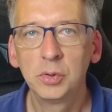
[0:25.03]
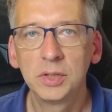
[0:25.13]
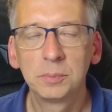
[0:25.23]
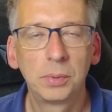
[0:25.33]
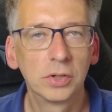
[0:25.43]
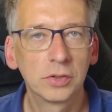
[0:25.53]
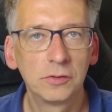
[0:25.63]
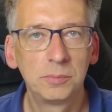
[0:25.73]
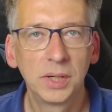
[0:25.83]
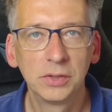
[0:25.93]
is part
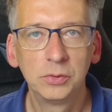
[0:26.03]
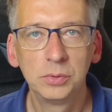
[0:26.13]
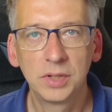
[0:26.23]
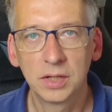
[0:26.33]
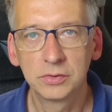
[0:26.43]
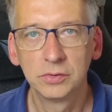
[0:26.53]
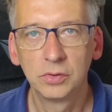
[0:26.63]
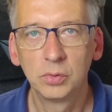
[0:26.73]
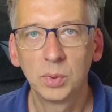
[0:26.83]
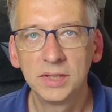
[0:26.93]
of my
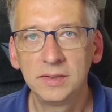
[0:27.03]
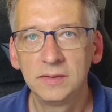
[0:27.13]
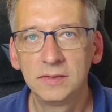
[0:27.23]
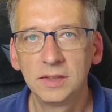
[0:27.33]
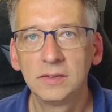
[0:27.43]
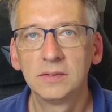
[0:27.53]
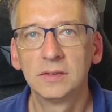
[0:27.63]
2026